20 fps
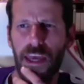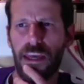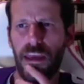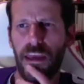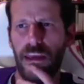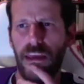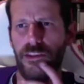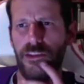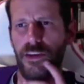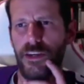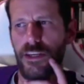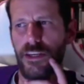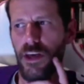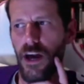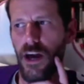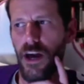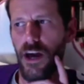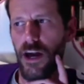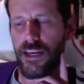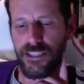and
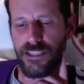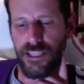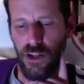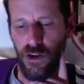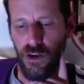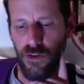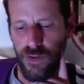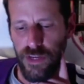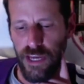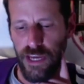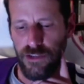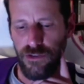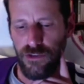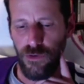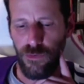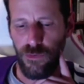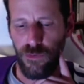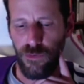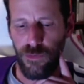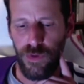the I guess the
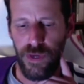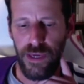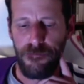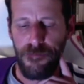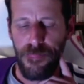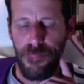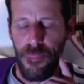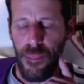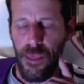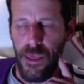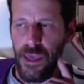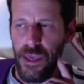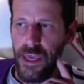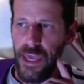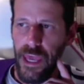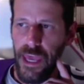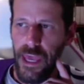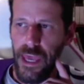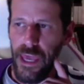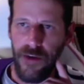clarification would be
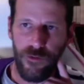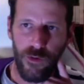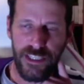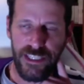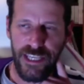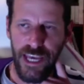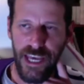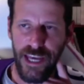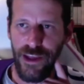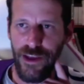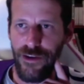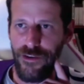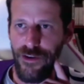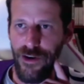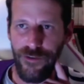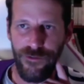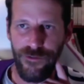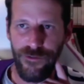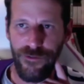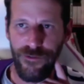if we just said
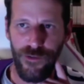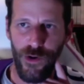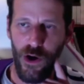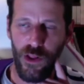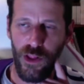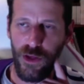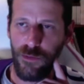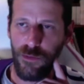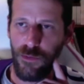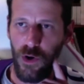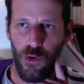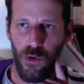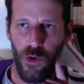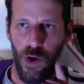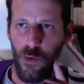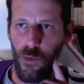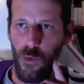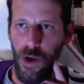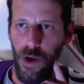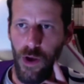uh, avoid all
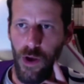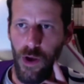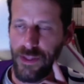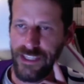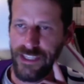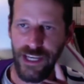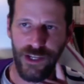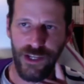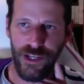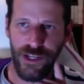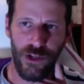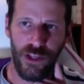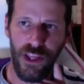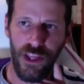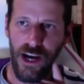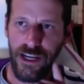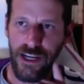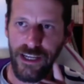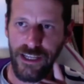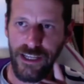liberal women's like good
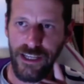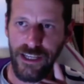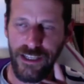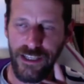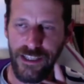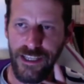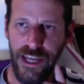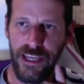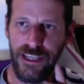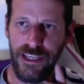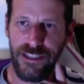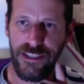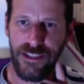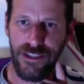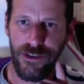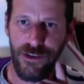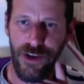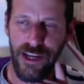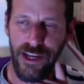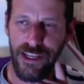luck in
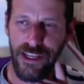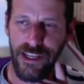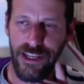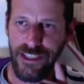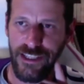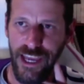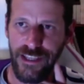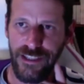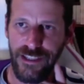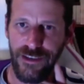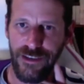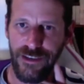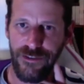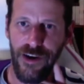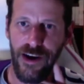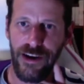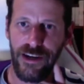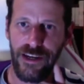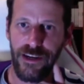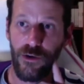today's United States
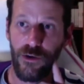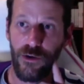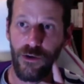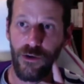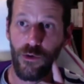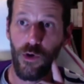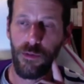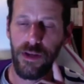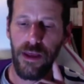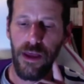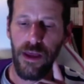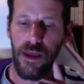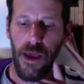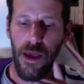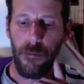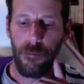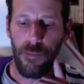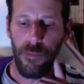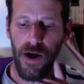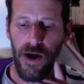of finding a woman,
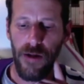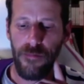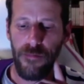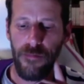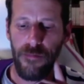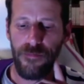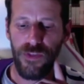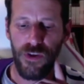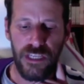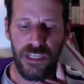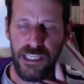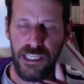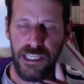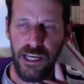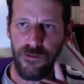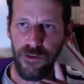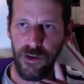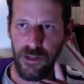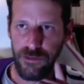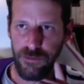but there's a
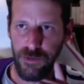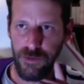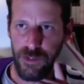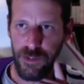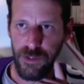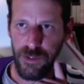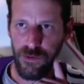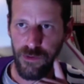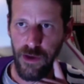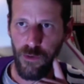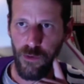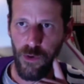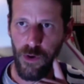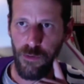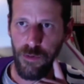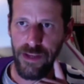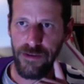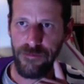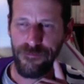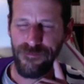difference between a
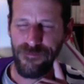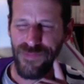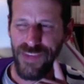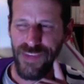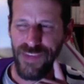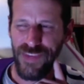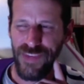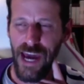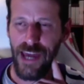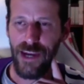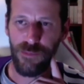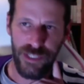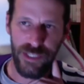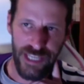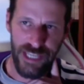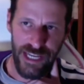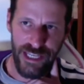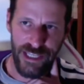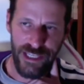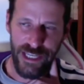woman kind of
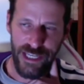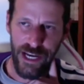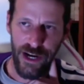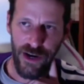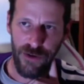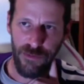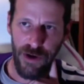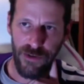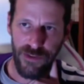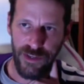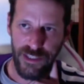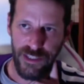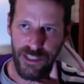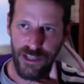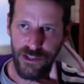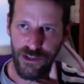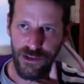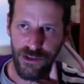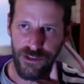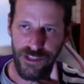pretending to care about
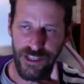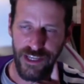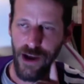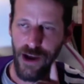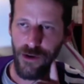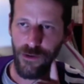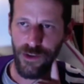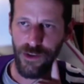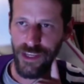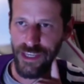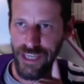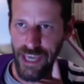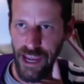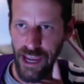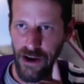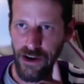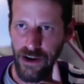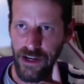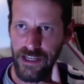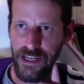these issues and not really
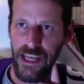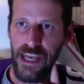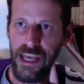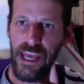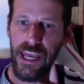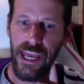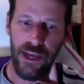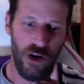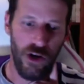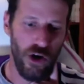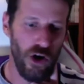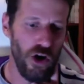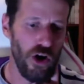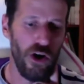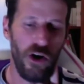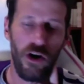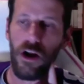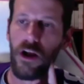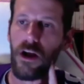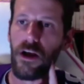caring and
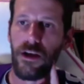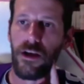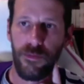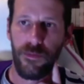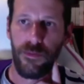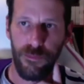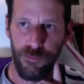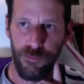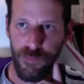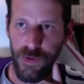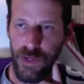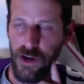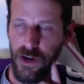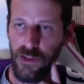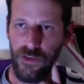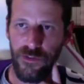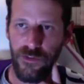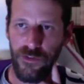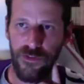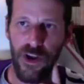her
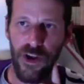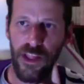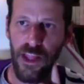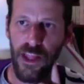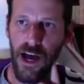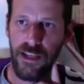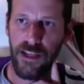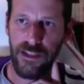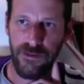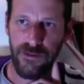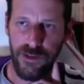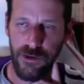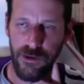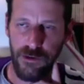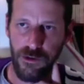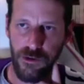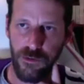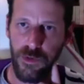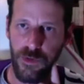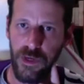being on the front lines of
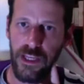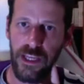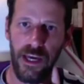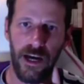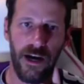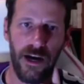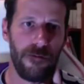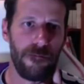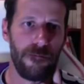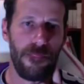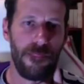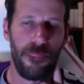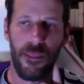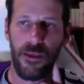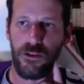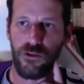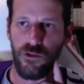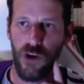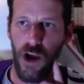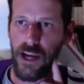social media
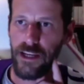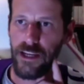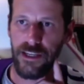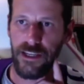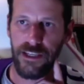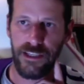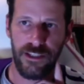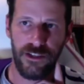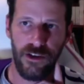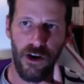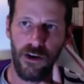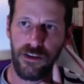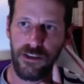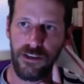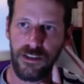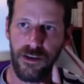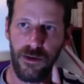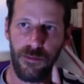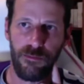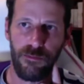trying to
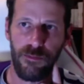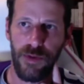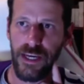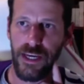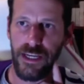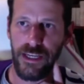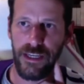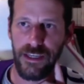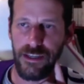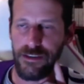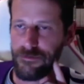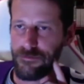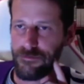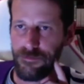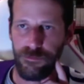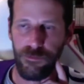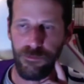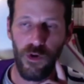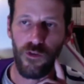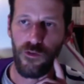start some big
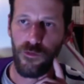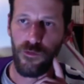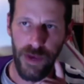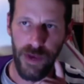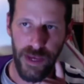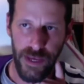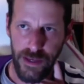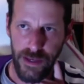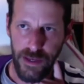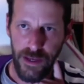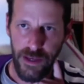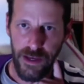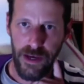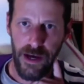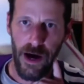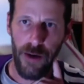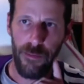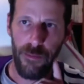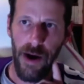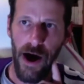movement
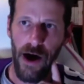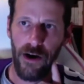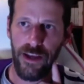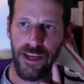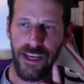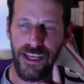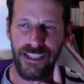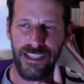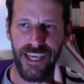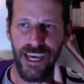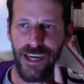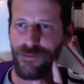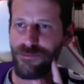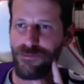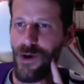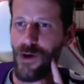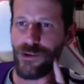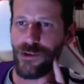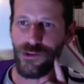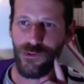about it. It's like
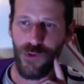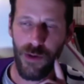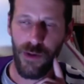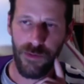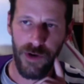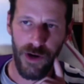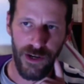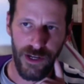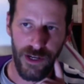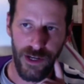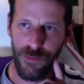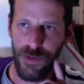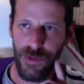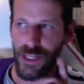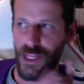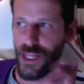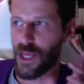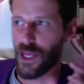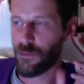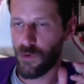most women are going to be
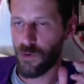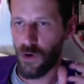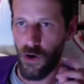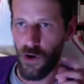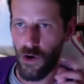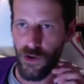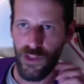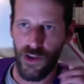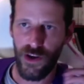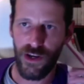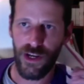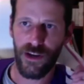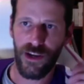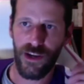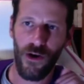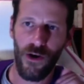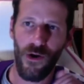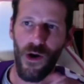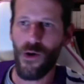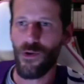liberal and they're going to
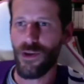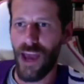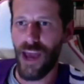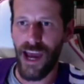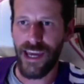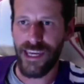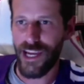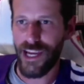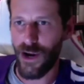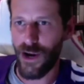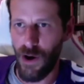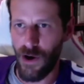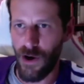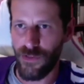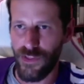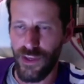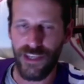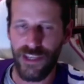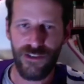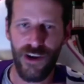go, "Oh yeah, I care about
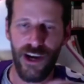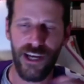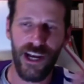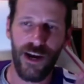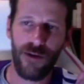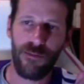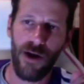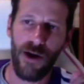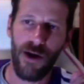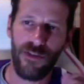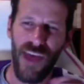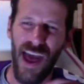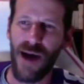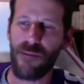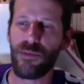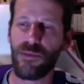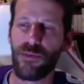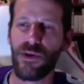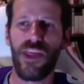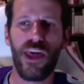this or I care about
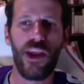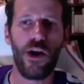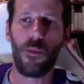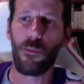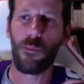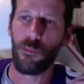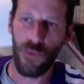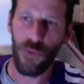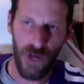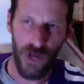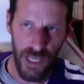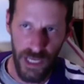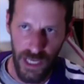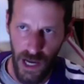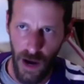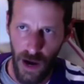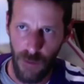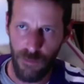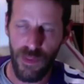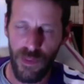that," but they don't bring it
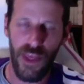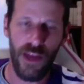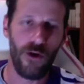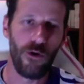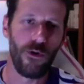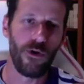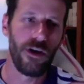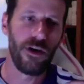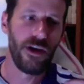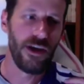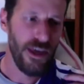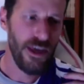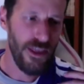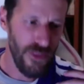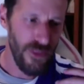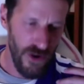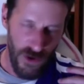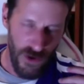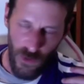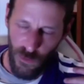up and they don't
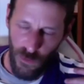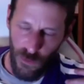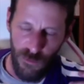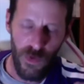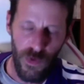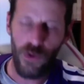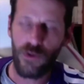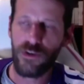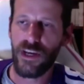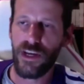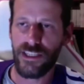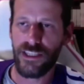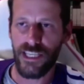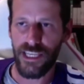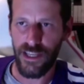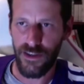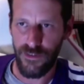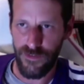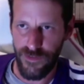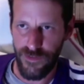their mood doesn't
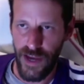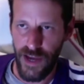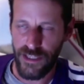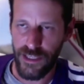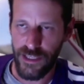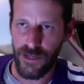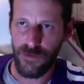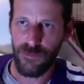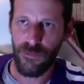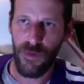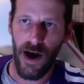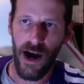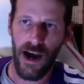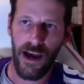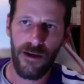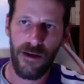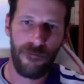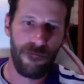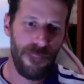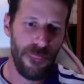get affected
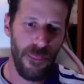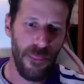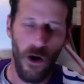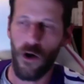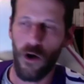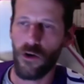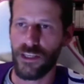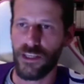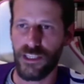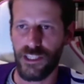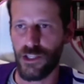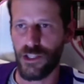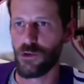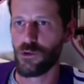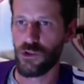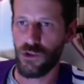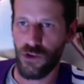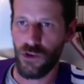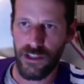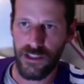by all these new
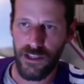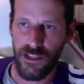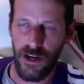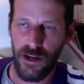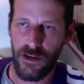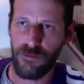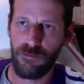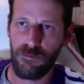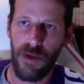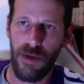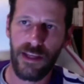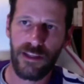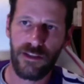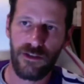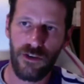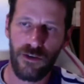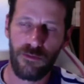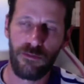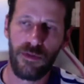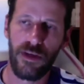trends on
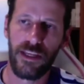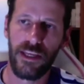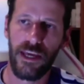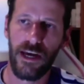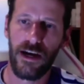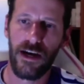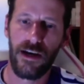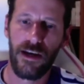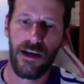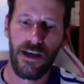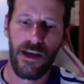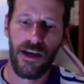mainstream media.